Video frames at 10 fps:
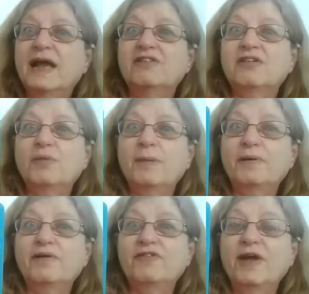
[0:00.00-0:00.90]
It's a
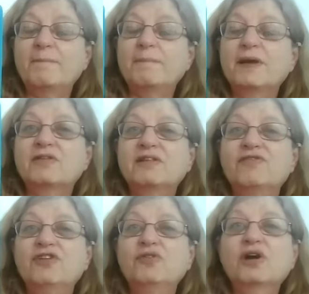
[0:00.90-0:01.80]
ripple effect, because
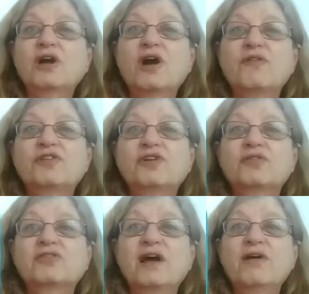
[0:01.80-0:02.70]
if you look after
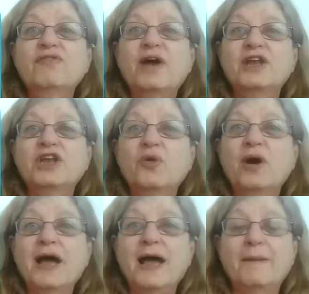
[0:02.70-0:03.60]
yourself and you
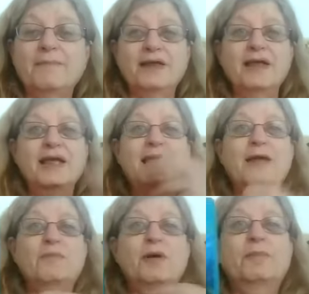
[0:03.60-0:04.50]
are happy,
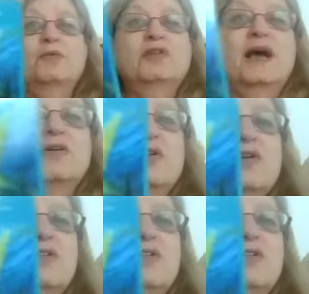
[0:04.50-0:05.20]
it ripples out.